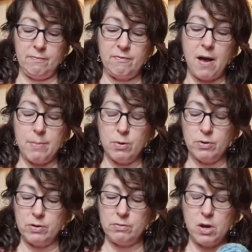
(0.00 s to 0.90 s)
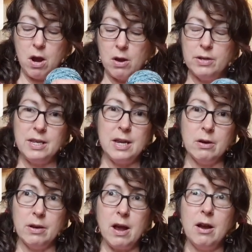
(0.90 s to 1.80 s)
Fibers yarns
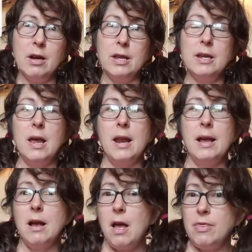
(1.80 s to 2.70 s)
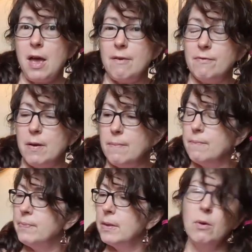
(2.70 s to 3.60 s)
here in Ireland, and I got that
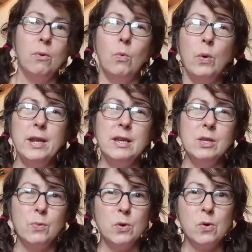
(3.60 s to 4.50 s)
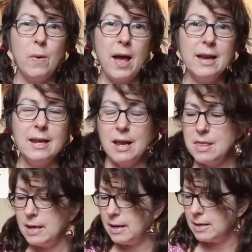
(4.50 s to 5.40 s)
from Winnie's Wool Wagon, I
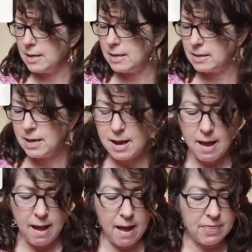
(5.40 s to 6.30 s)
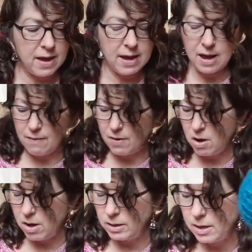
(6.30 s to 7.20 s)
think it is, and they have an
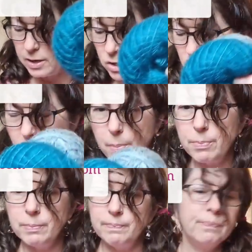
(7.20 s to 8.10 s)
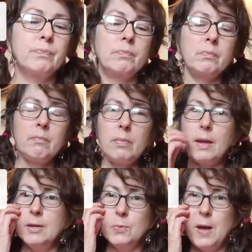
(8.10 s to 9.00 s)
online shop
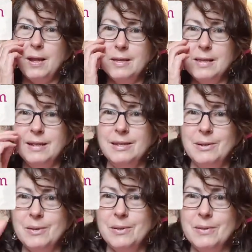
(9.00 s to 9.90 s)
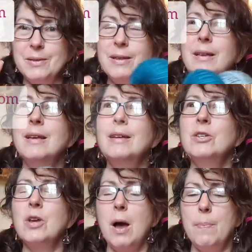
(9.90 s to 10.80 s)
as well as a little
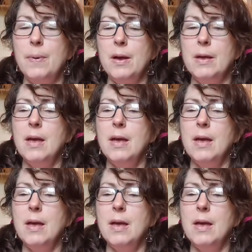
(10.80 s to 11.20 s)
shop,